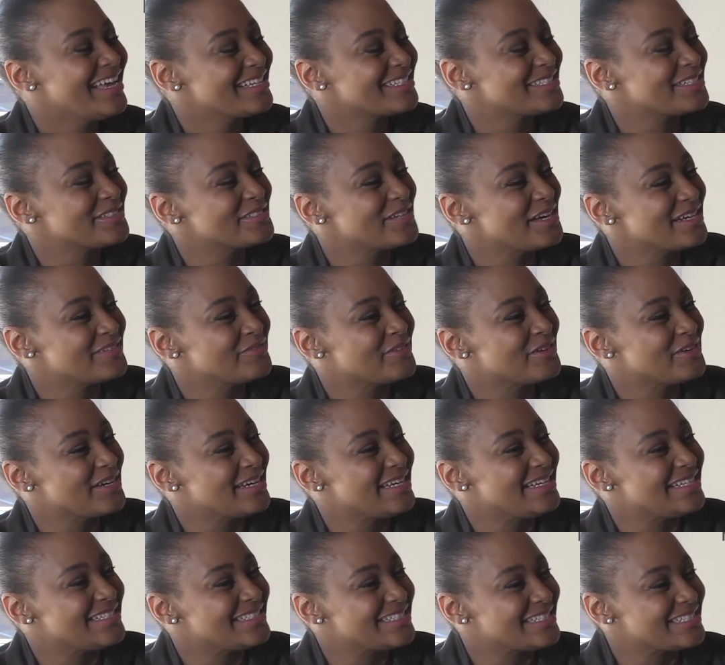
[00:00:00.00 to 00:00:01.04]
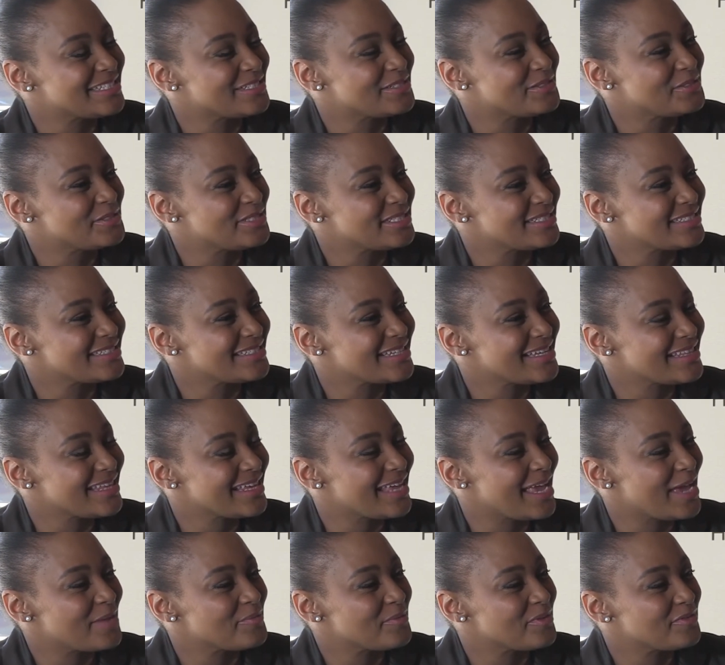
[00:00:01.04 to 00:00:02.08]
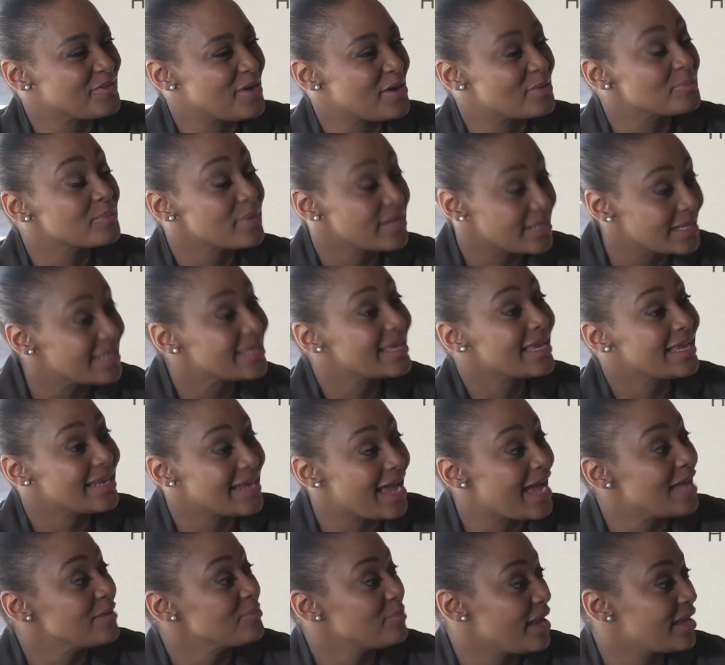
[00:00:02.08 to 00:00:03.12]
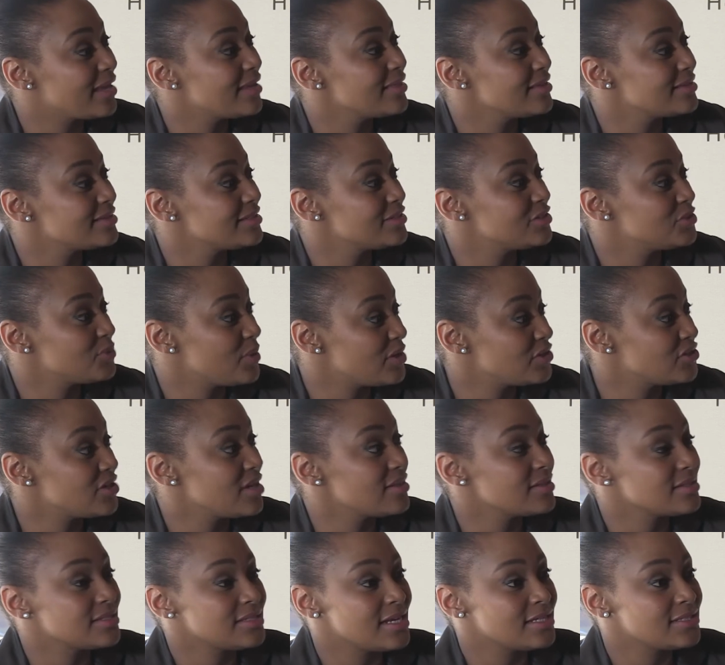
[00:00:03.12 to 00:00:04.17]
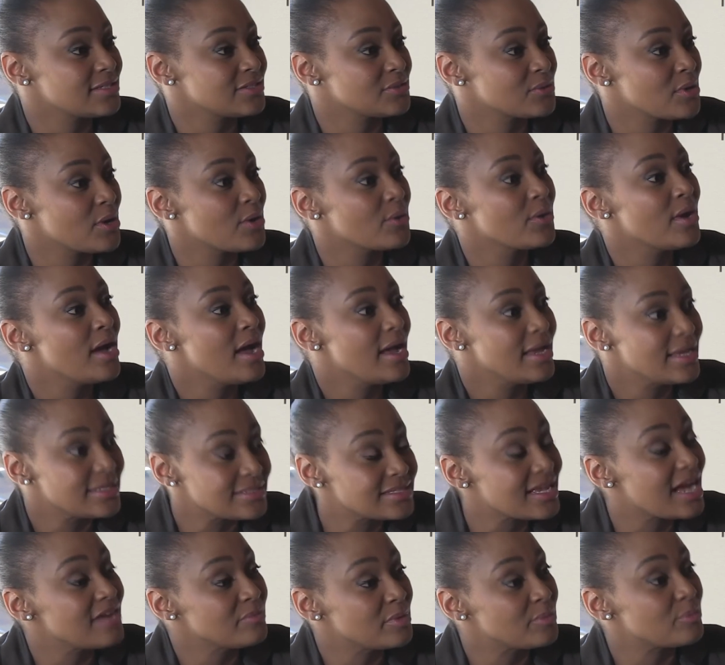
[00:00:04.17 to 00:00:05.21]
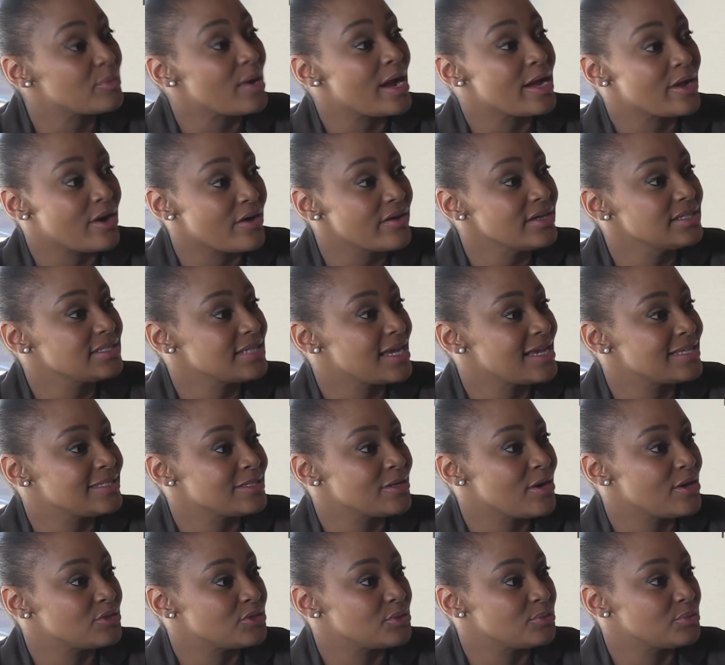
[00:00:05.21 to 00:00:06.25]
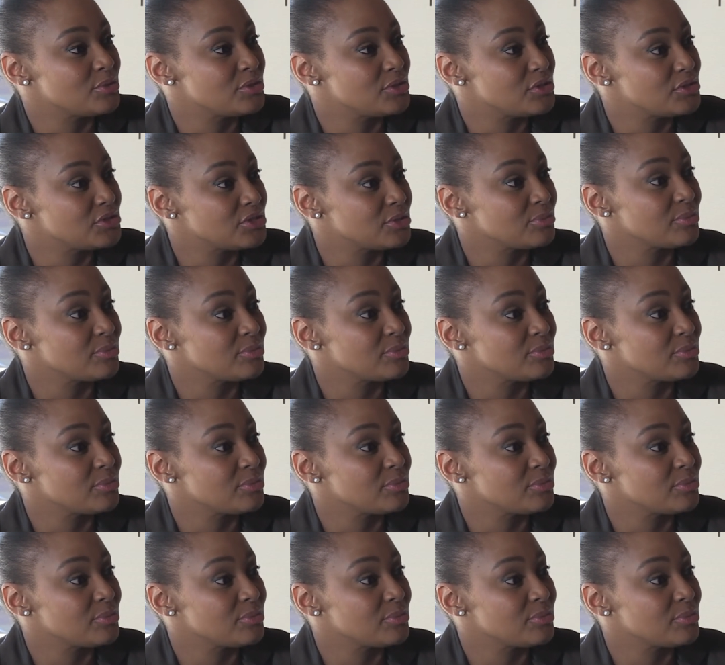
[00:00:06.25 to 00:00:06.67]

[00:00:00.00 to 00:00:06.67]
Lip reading: So not very easy solutions that can be found. But again, unpacking the situation and the status quo, is government prioritizing entrepreneurship?